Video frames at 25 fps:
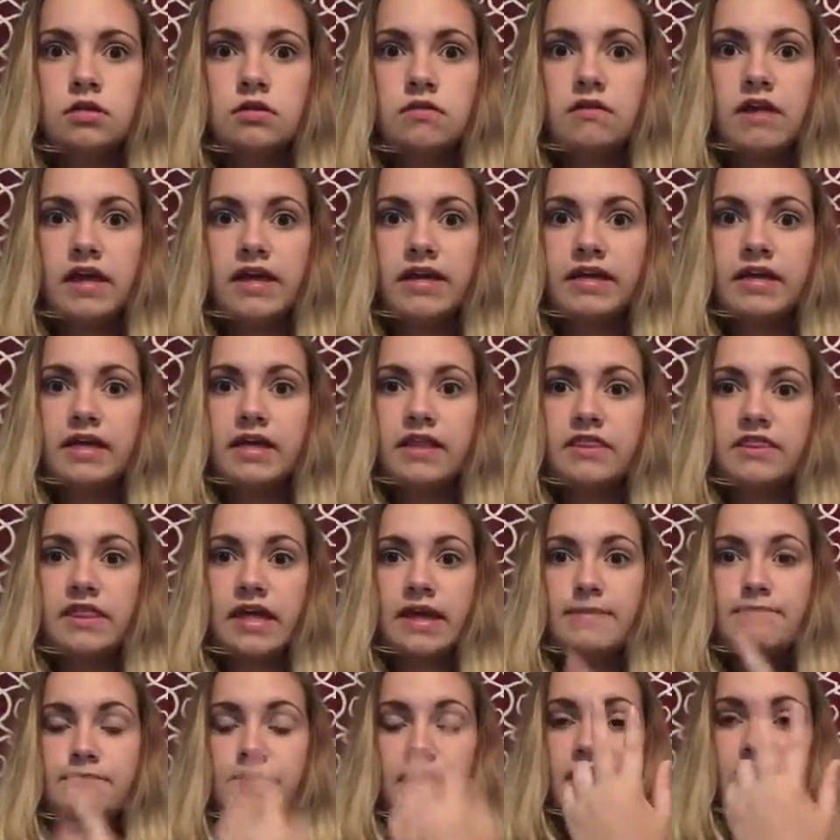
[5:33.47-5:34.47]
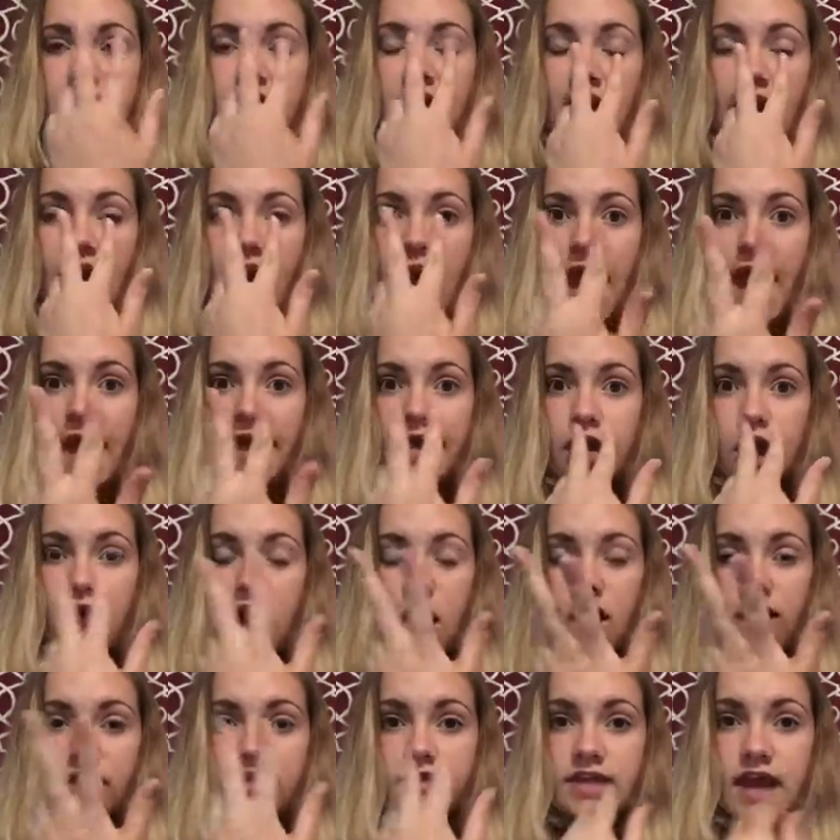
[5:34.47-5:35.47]
Like, they made eye
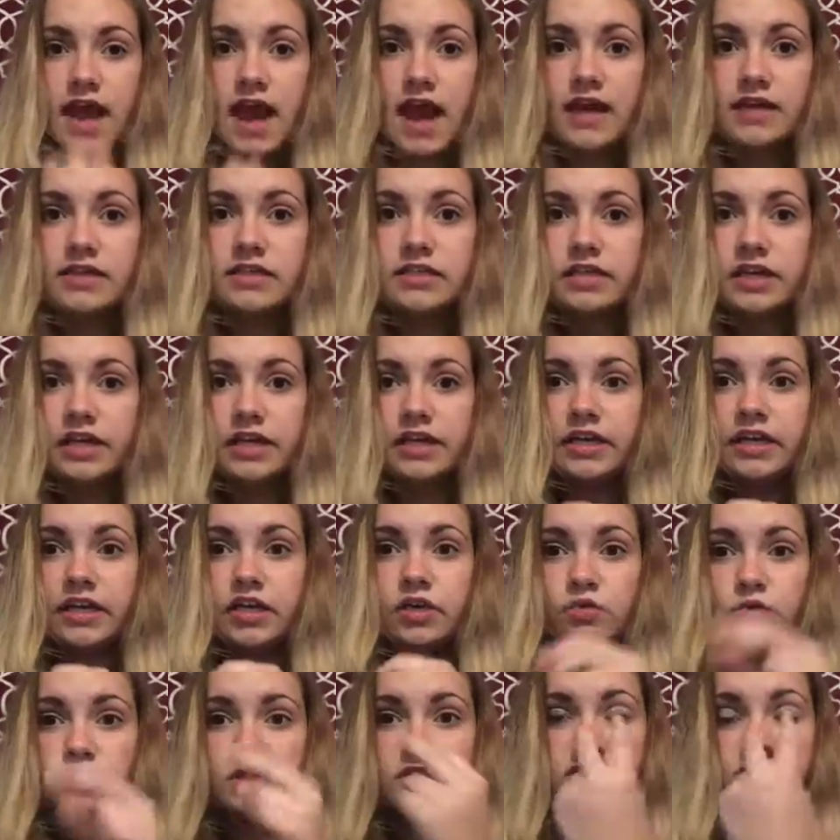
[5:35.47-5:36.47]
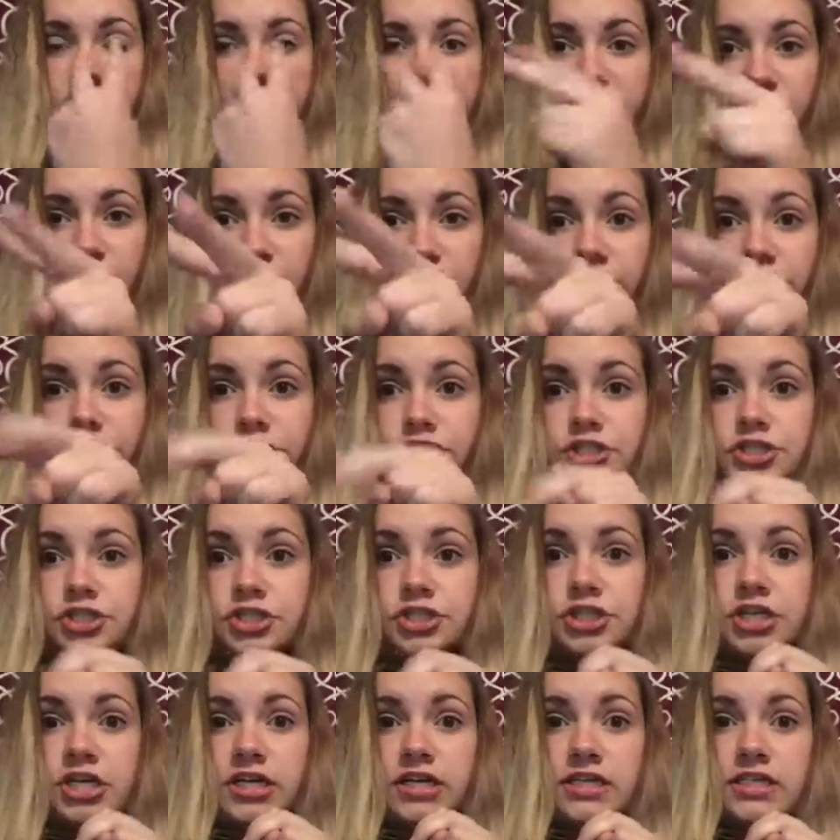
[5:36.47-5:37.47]
contact. Like, it was scary as
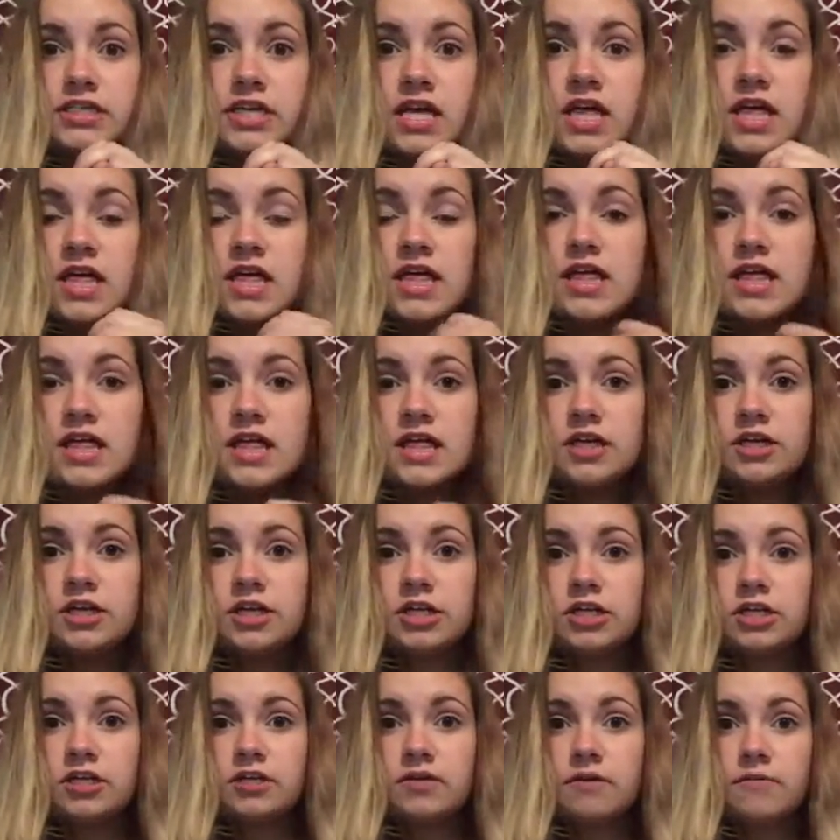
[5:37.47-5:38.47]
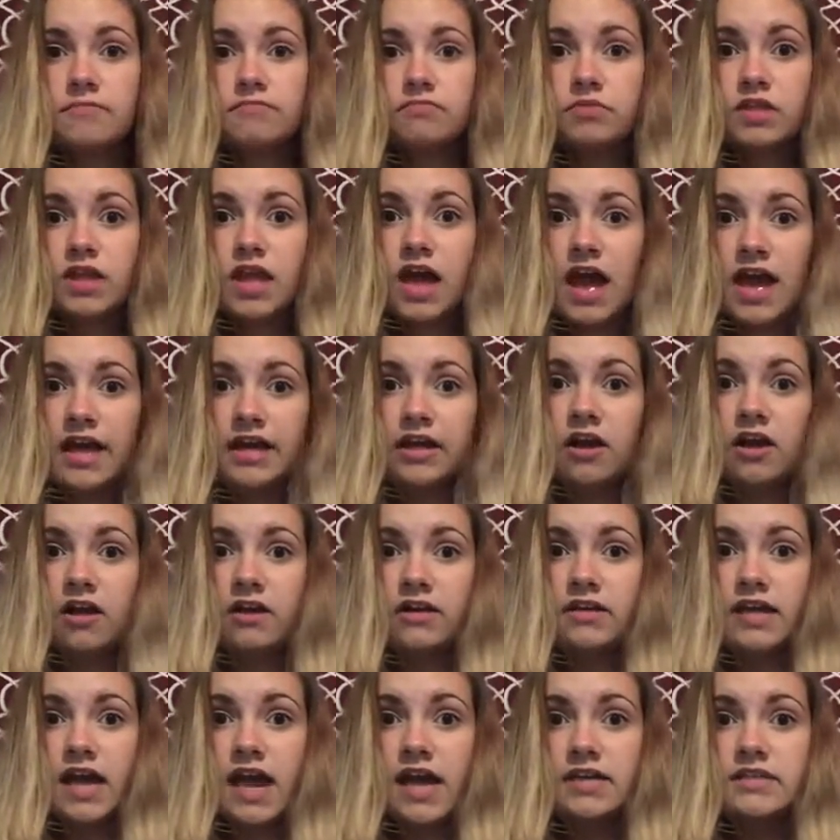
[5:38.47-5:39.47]
shit. Eye
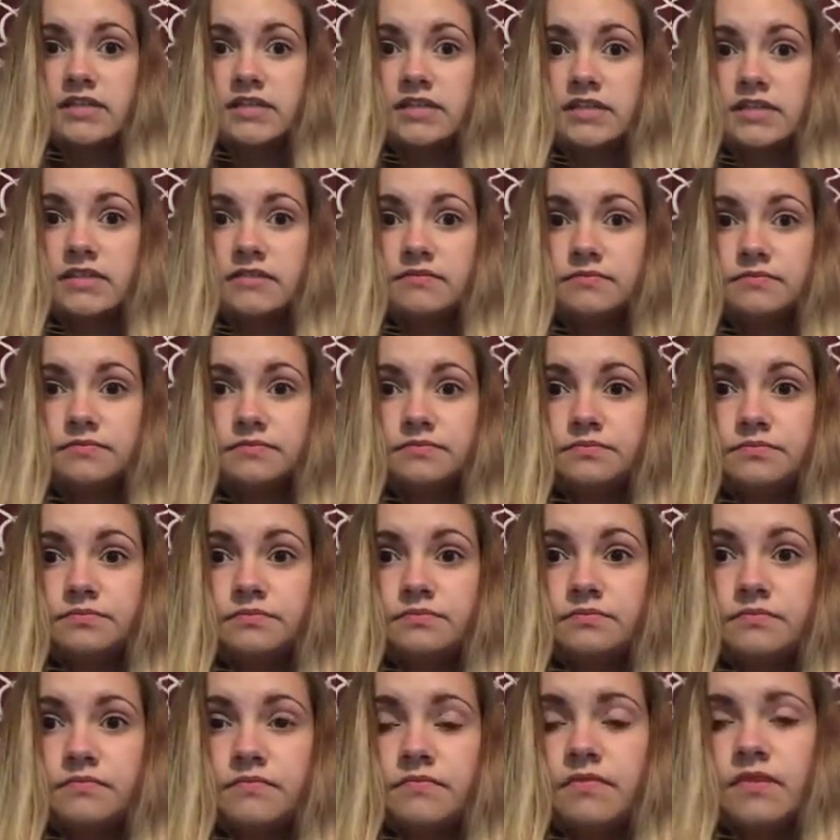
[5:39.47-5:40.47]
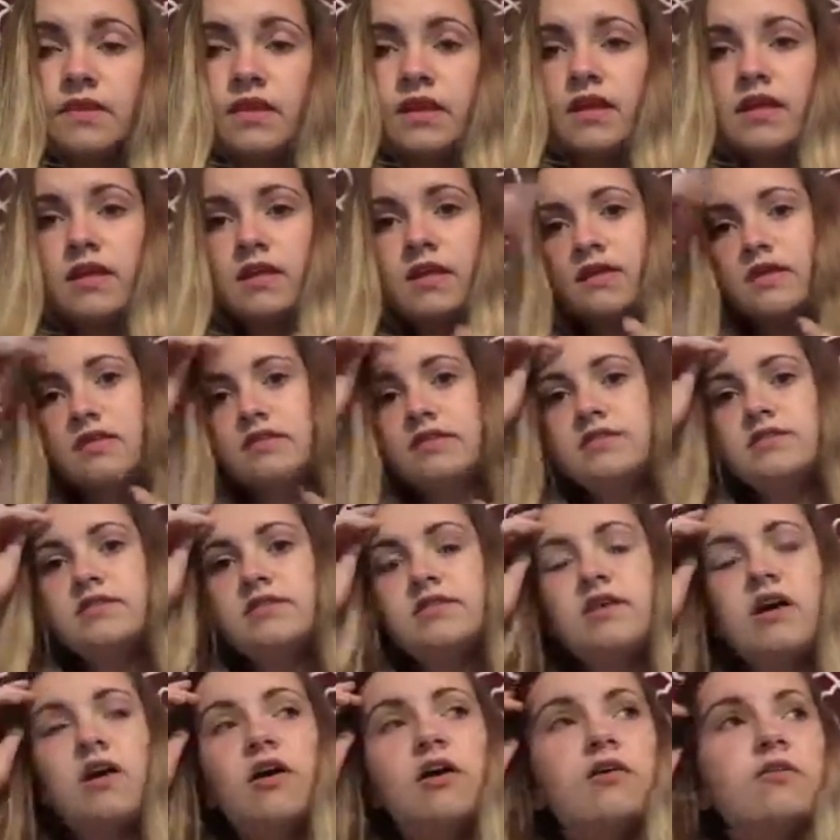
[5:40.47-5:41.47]
contact.
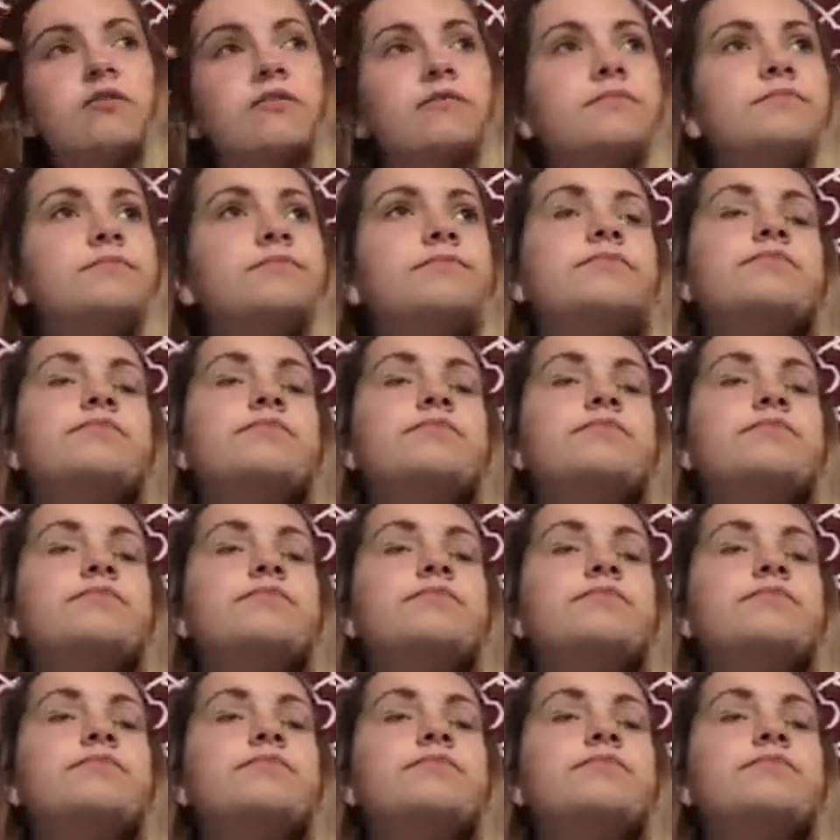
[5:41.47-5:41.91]
So,